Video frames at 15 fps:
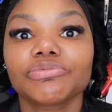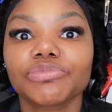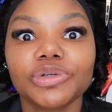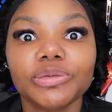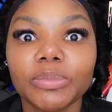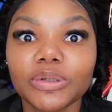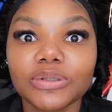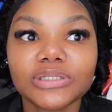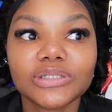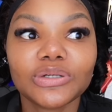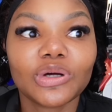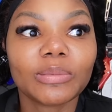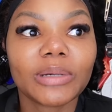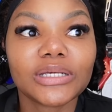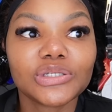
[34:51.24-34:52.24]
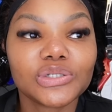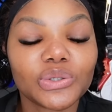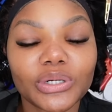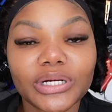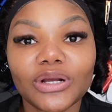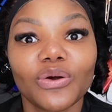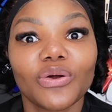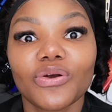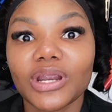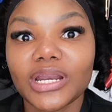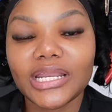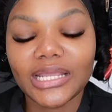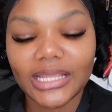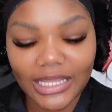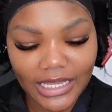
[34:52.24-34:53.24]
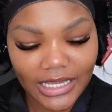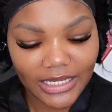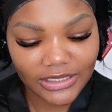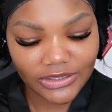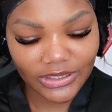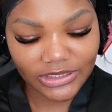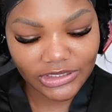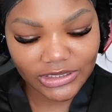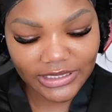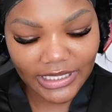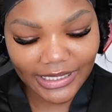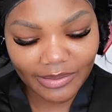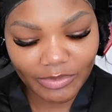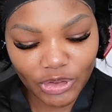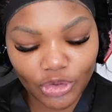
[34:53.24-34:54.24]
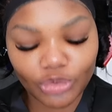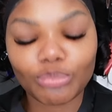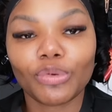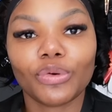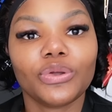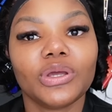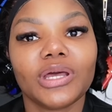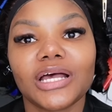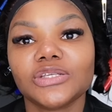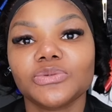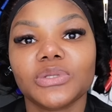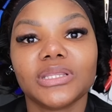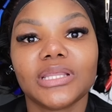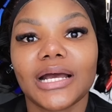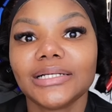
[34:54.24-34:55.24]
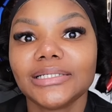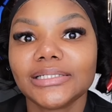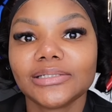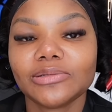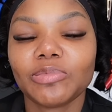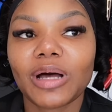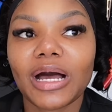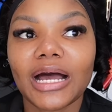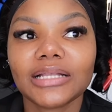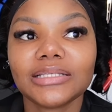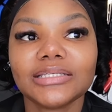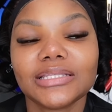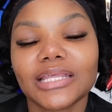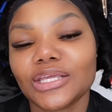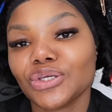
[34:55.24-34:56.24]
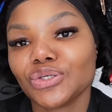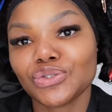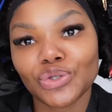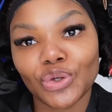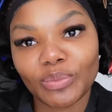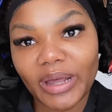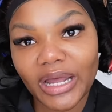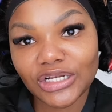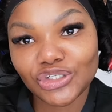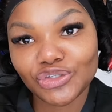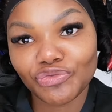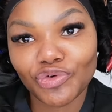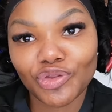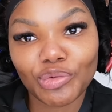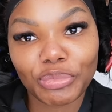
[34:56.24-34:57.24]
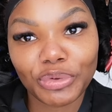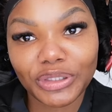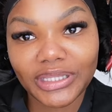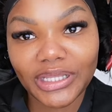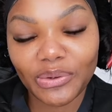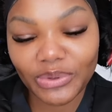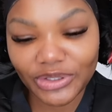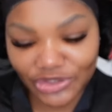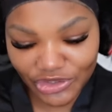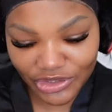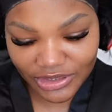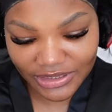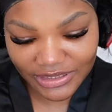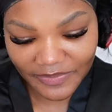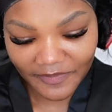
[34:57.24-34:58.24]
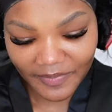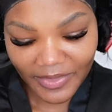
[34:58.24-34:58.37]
reposting on my story already, so I was just like, let me not bore you guys with that. But thank you so much for the birthday wishes.